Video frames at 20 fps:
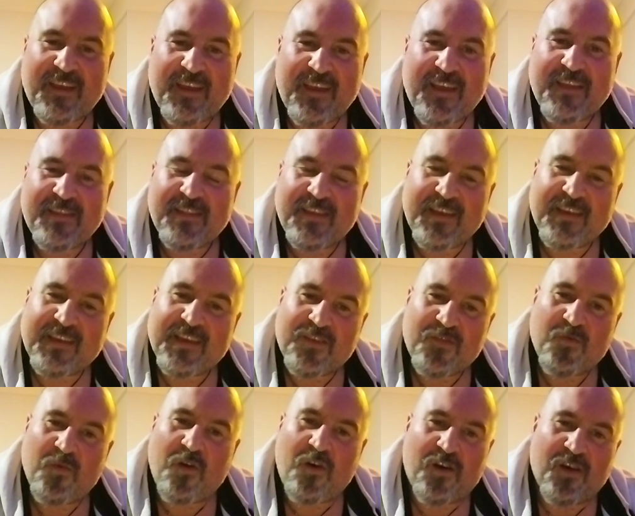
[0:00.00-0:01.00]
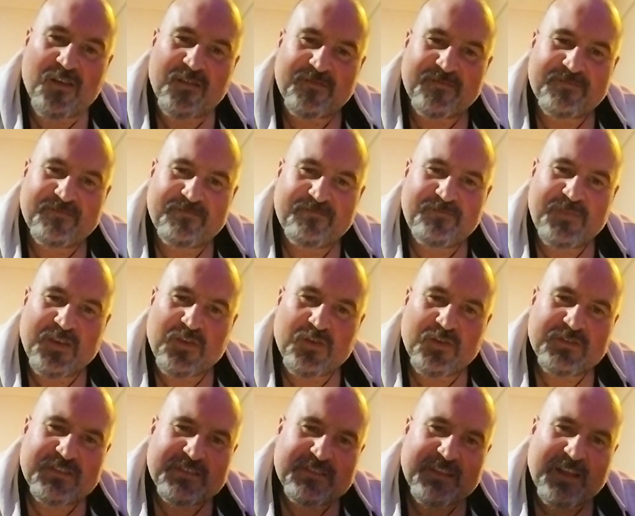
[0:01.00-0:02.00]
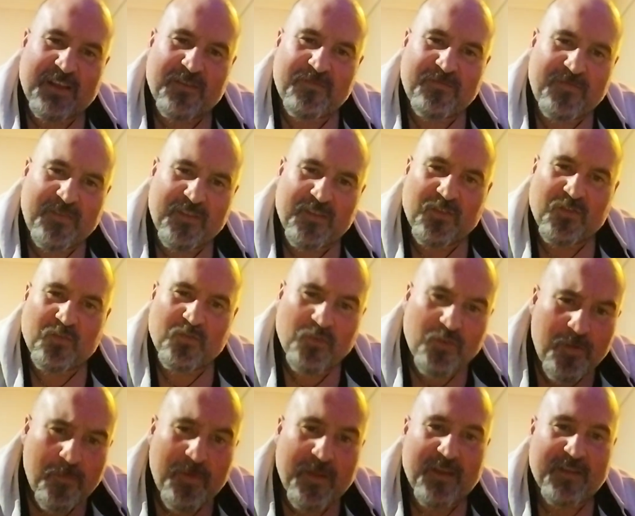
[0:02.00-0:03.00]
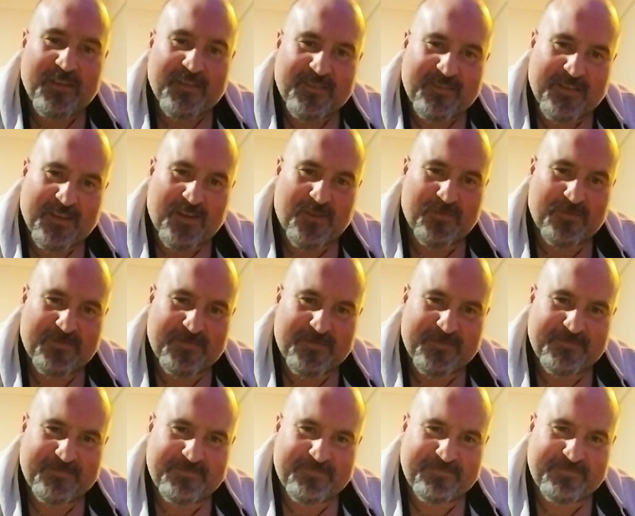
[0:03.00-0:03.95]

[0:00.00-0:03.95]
And then guess what? Because you start feeling good about yourself,